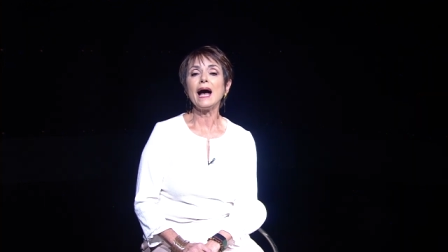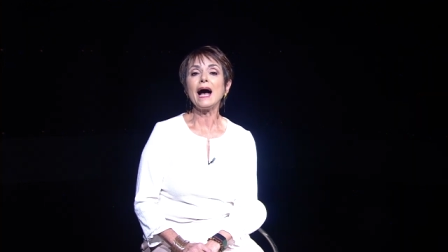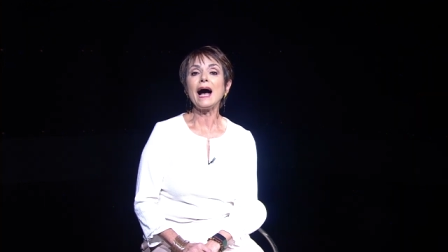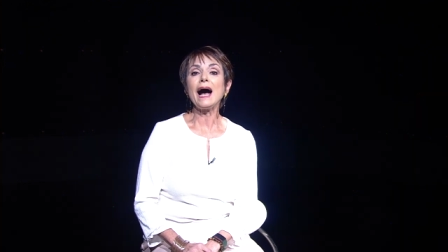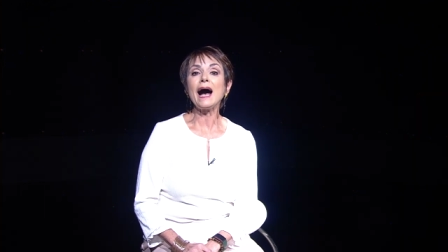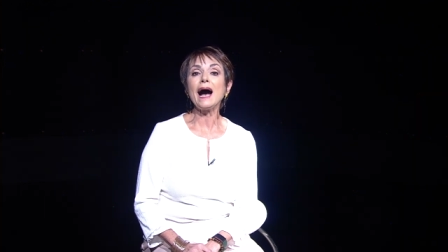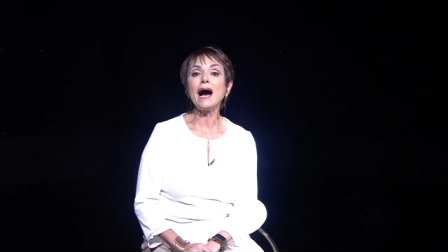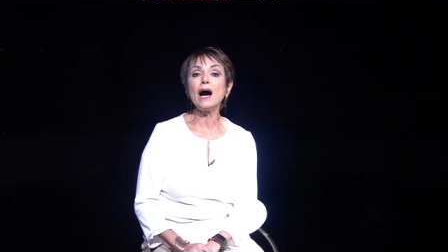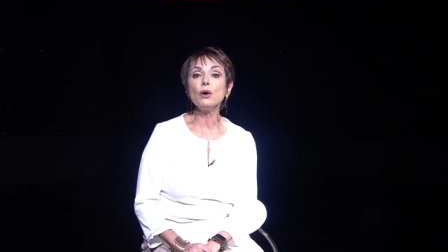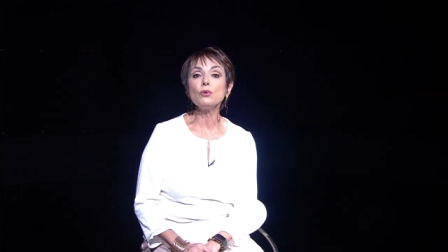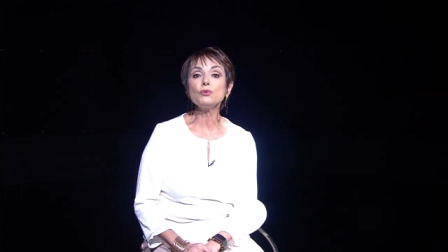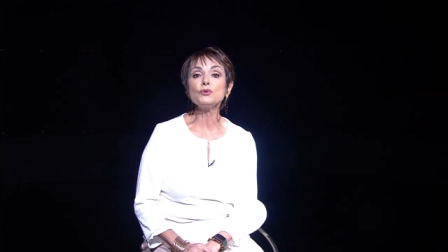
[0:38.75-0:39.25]

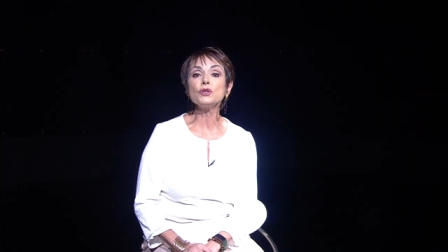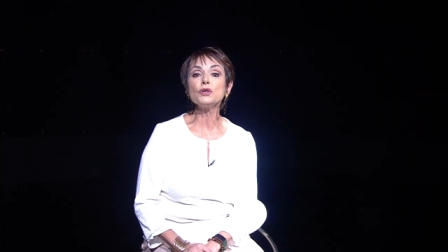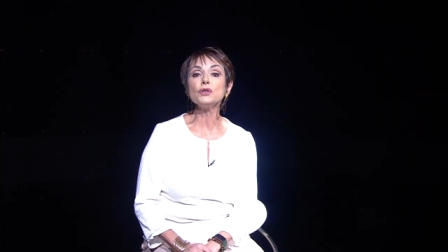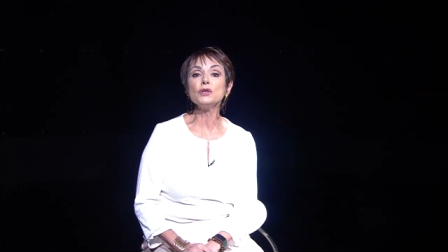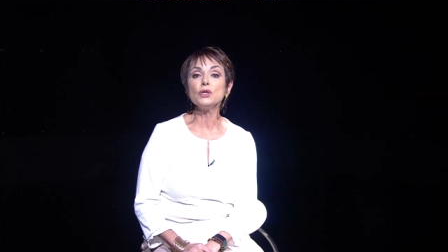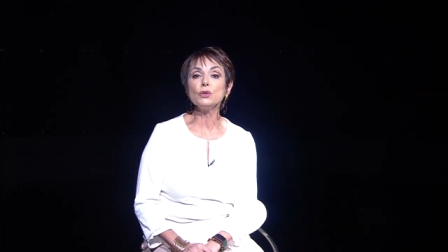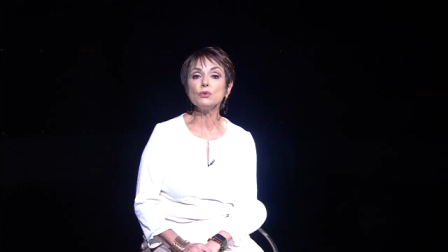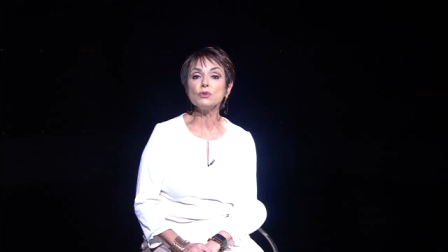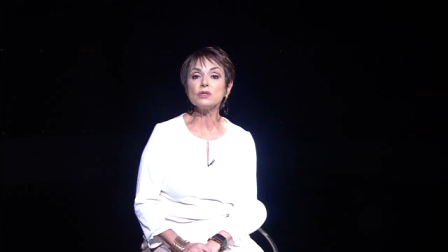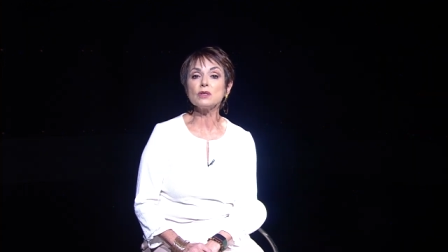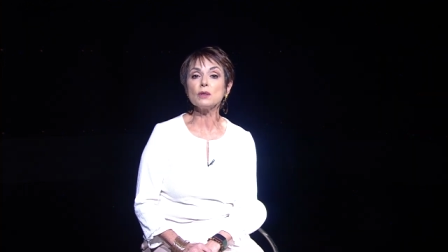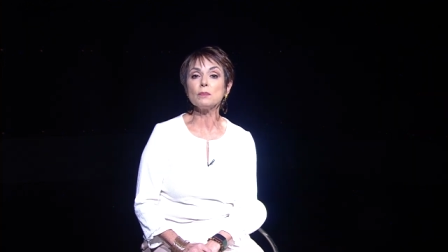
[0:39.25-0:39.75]
how to
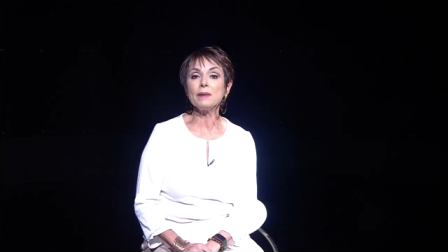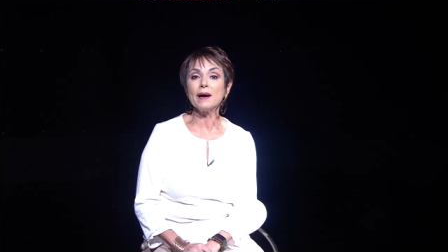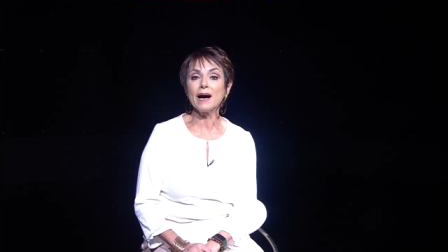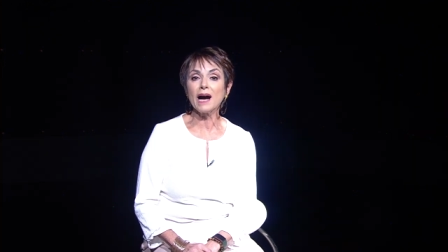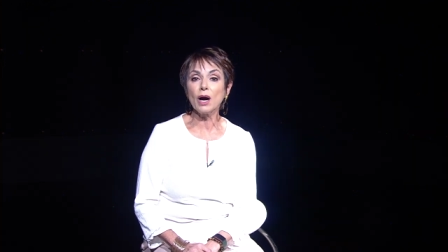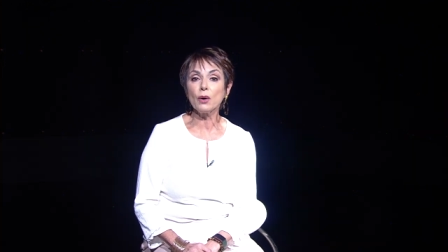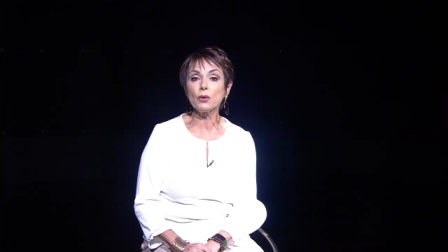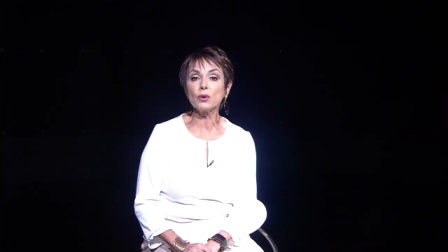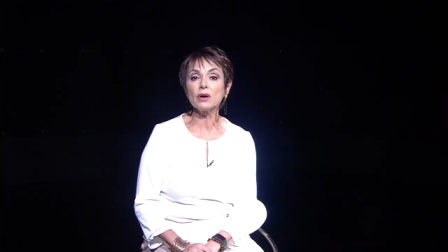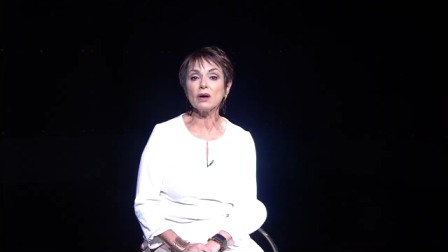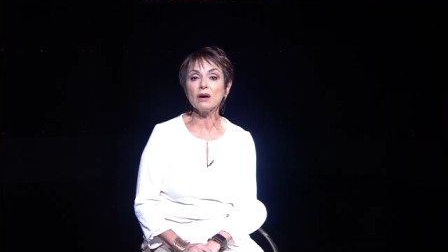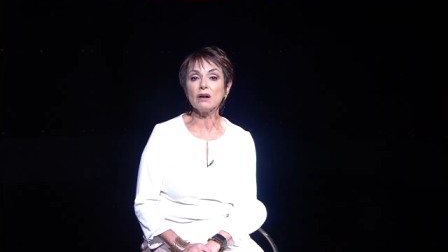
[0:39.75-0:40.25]
use the
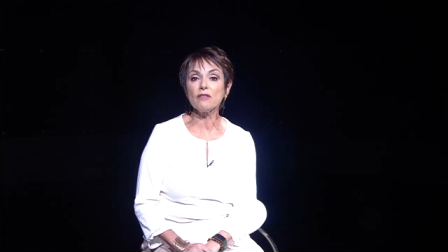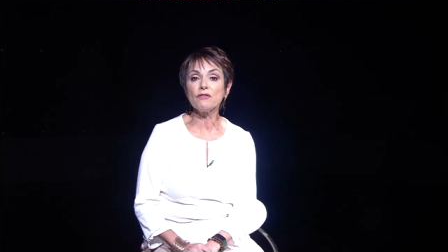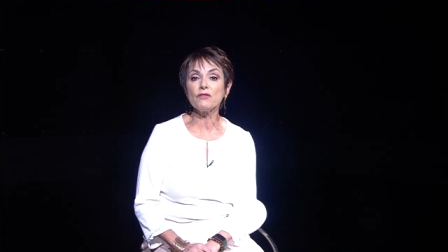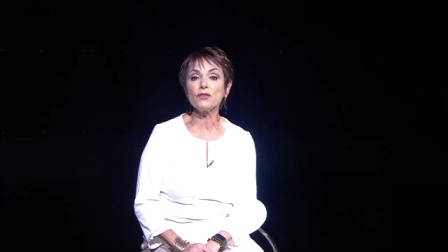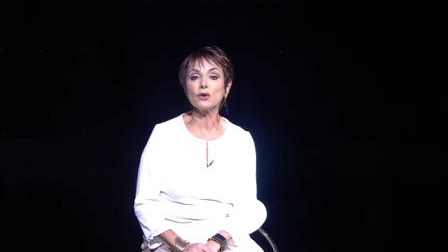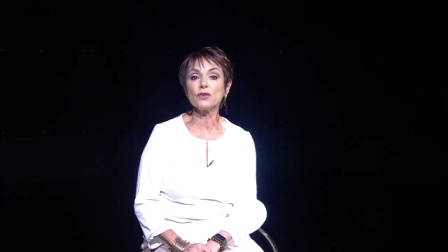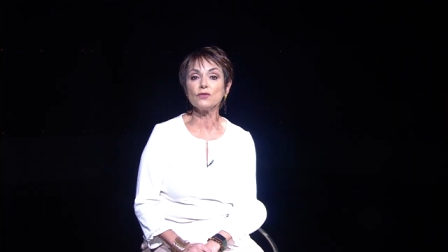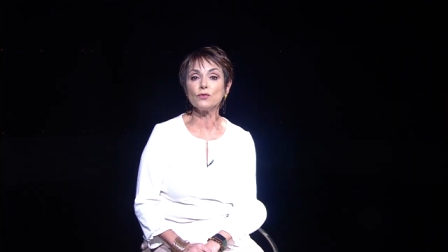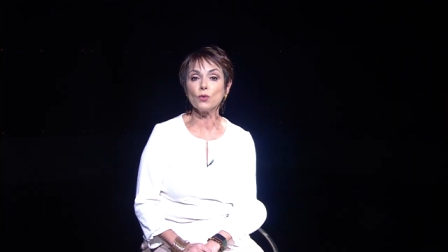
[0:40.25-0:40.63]
power of their